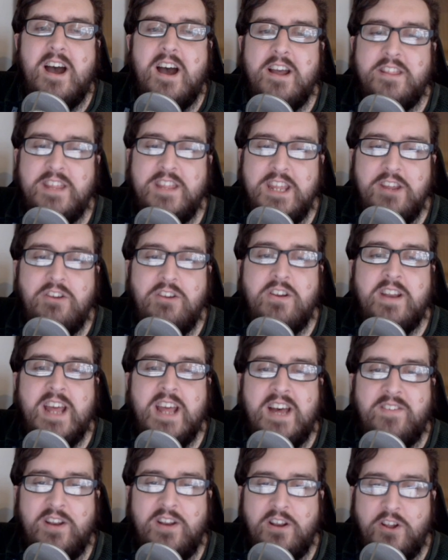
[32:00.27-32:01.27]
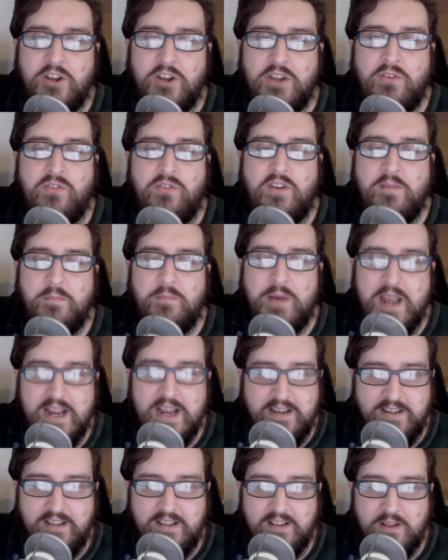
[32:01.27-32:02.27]
think you could have a lot of fun
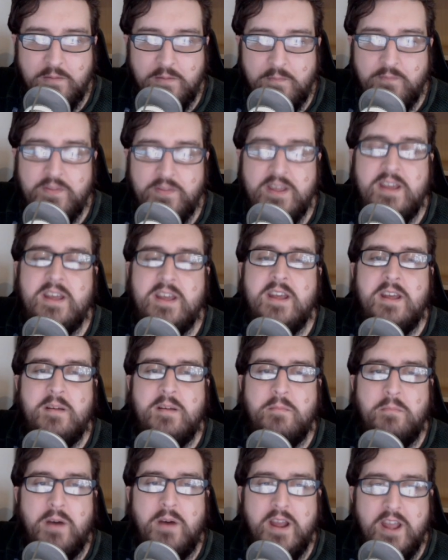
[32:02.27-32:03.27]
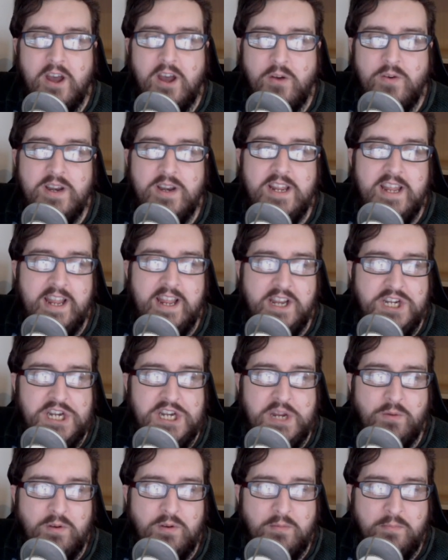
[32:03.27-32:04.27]
painting them. My only
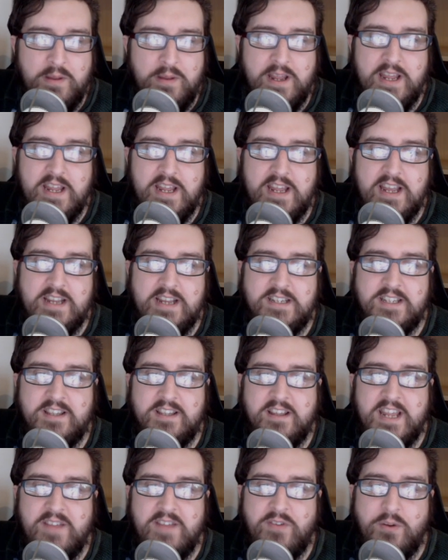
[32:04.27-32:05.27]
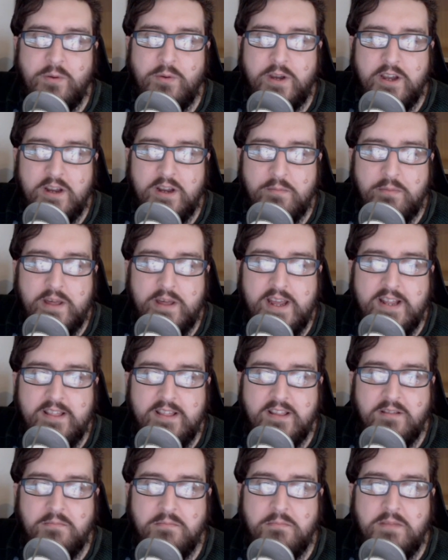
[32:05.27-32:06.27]
issue would be is that if you were going to paint
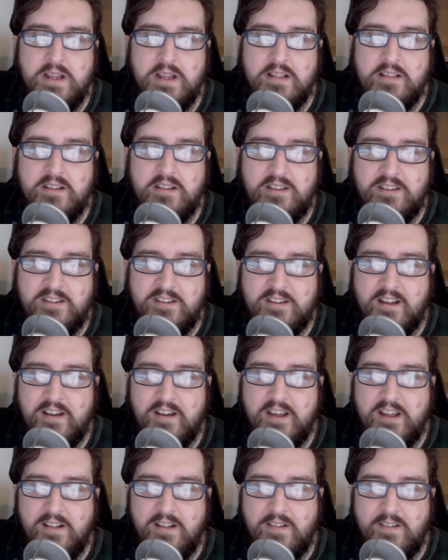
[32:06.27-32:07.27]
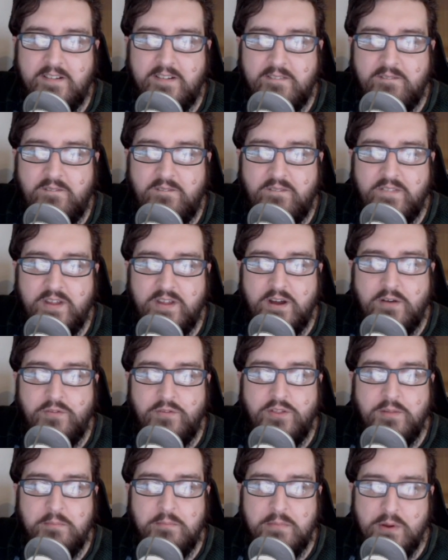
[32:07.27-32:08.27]
them in the style of
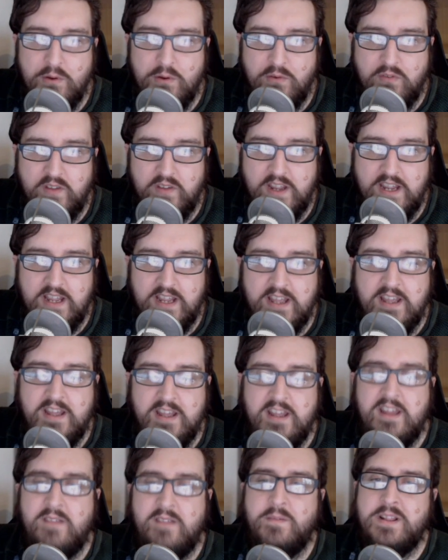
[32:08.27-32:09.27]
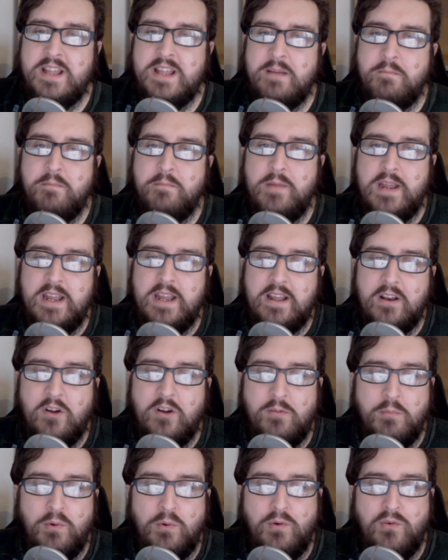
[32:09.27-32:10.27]
the movie, with them being a
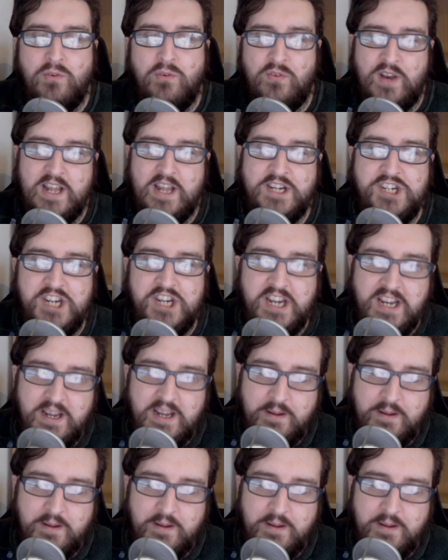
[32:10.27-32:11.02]
lot more fleshy,